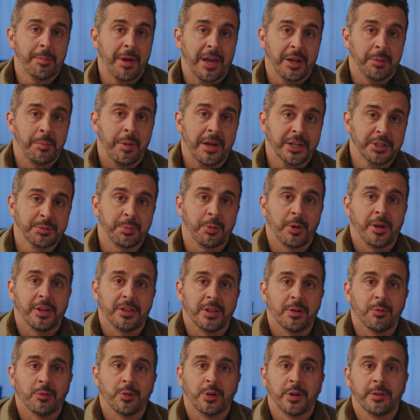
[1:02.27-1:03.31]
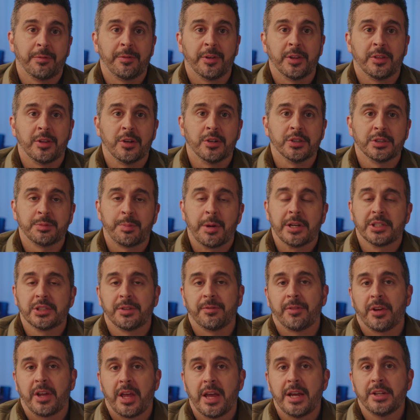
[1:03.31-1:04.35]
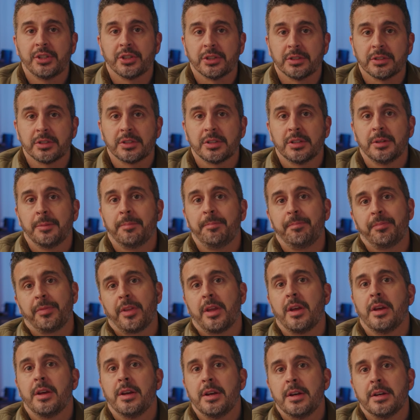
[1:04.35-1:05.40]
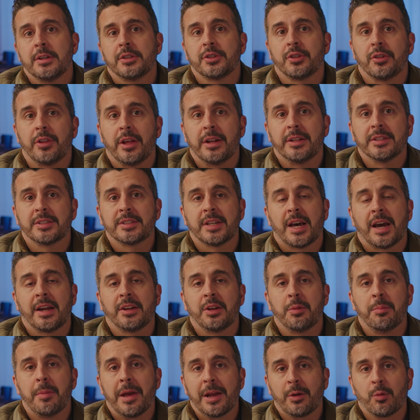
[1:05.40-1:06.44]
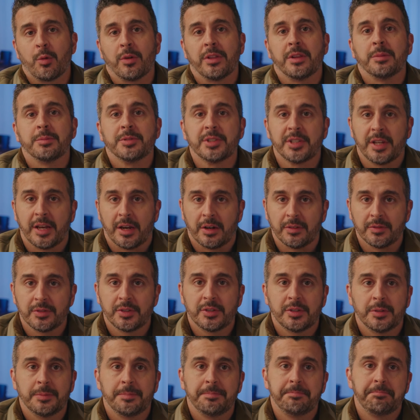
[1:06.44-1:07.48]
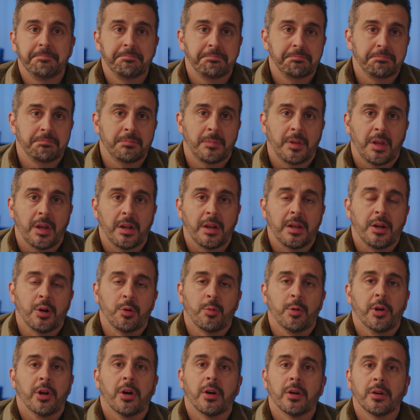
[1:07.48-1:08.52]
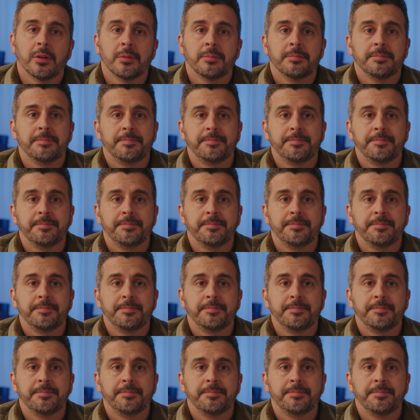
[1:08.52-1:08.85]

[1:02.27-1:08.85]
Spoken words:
made a baseplate that really fit those specifications, so they decided to make one themselves. And here we are.